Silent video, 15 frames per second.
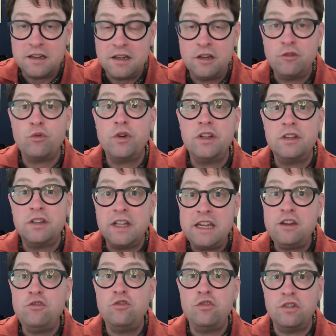in
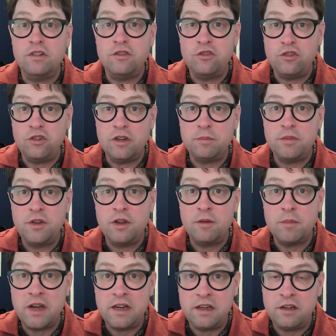relationship to
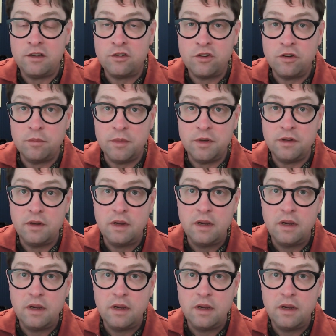my instrument.